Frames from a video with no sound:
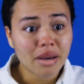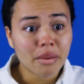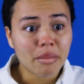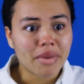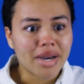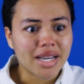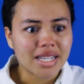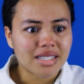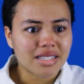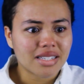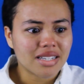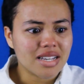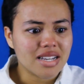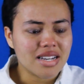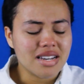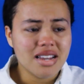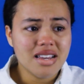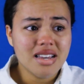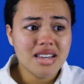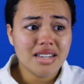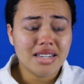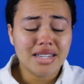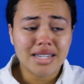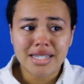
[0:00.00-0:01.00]
My
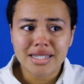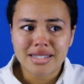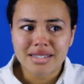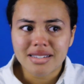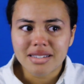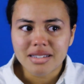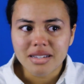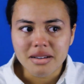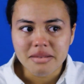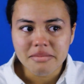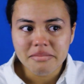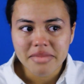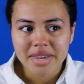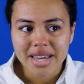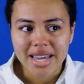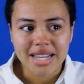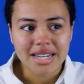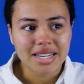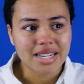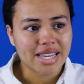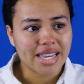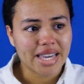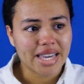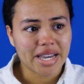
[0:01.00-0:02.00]
son needs some
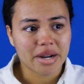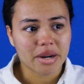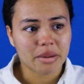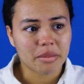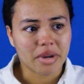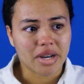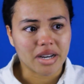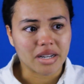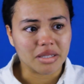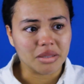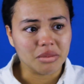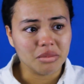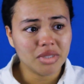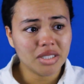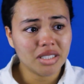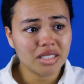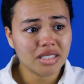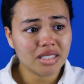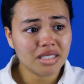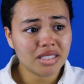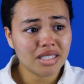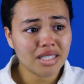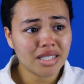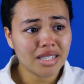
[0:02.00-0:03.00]
man to care about him
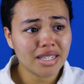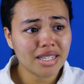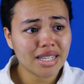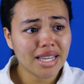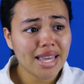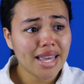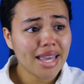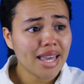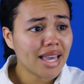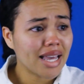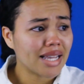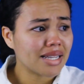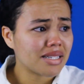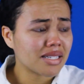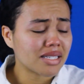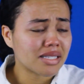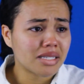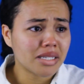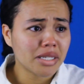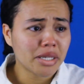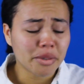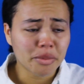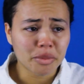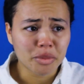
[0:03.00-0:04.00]
and to
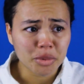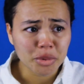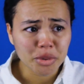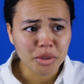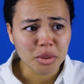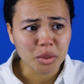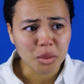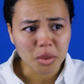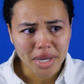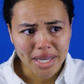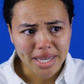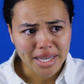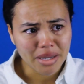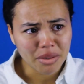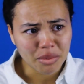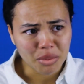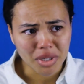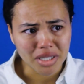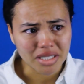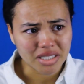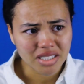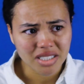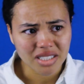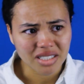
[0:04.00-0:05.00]
see him through the way he
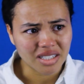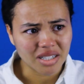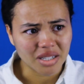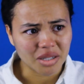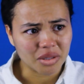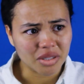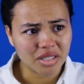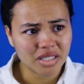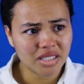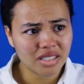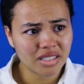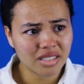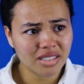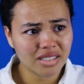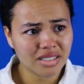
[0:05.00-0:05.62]
wants to go.